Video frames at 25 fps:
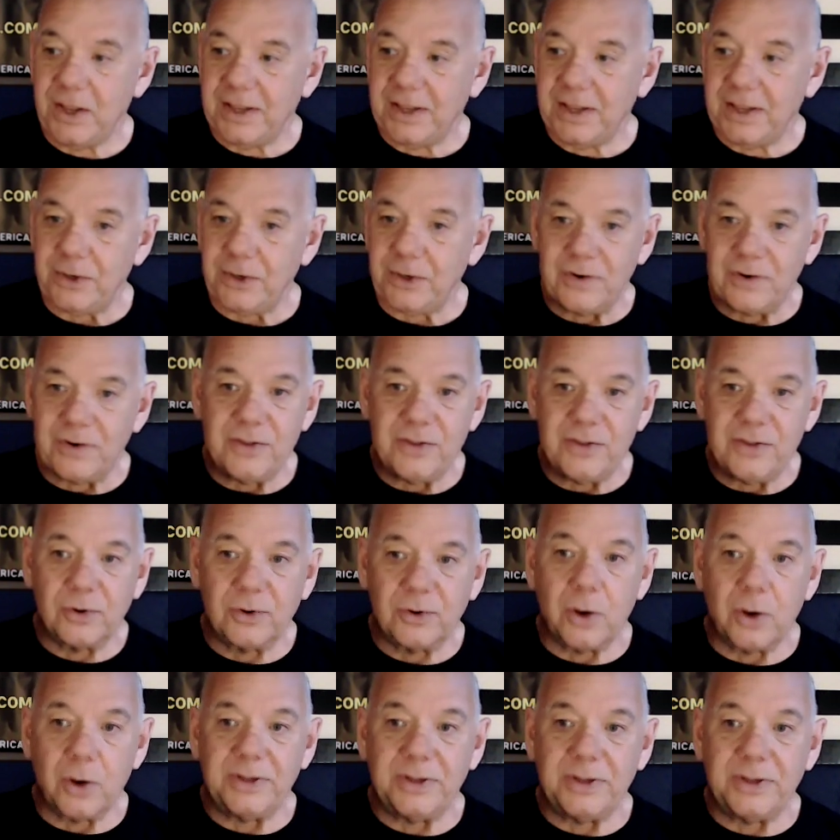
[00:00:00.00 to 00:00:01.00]
You're either
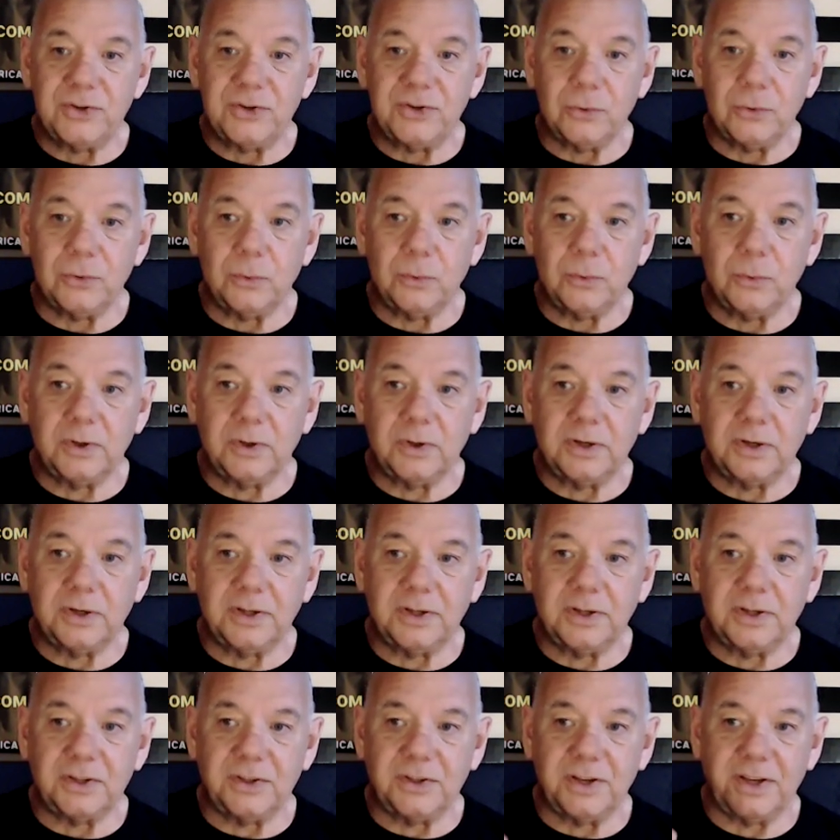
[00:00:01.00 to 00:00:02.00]
going to
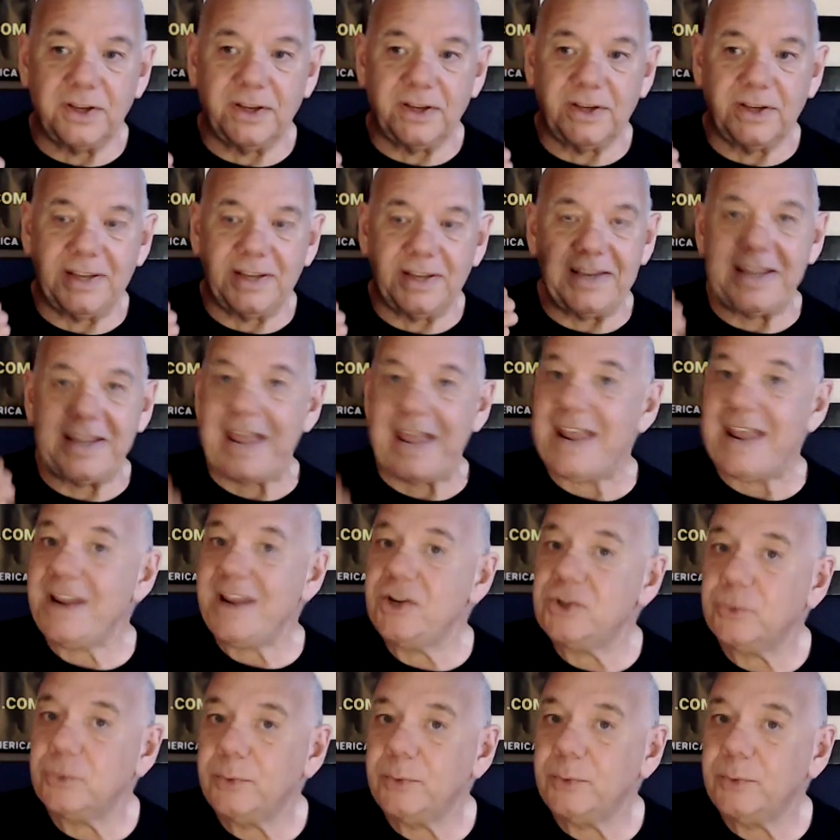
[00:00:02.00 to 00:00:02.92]
engage